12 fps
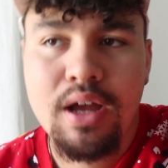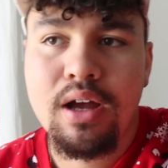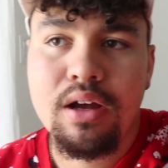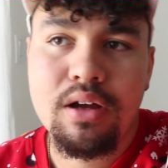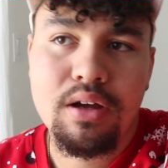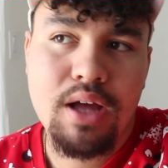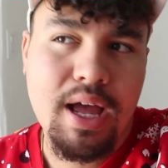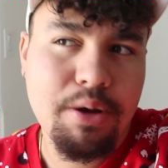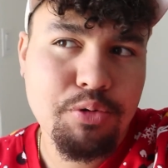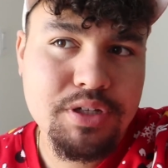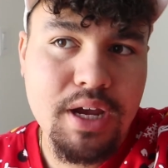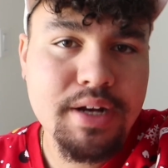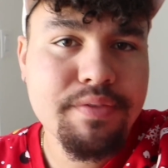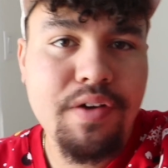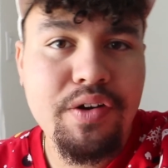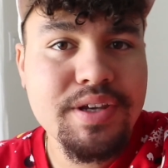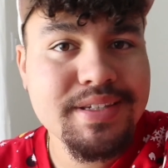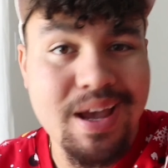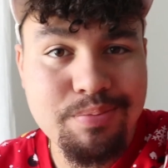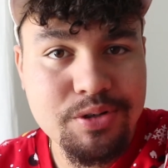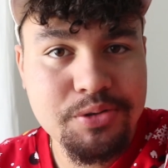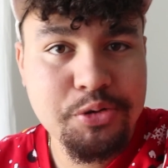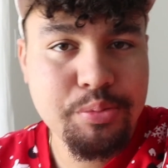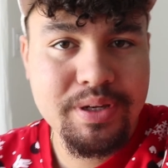I was kind of very
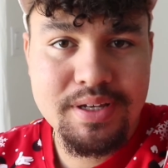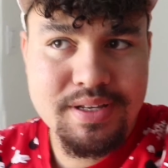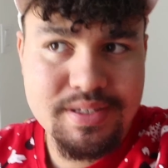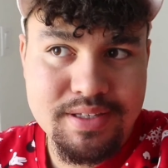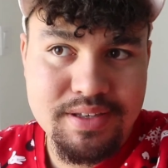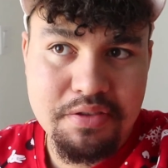skeptical because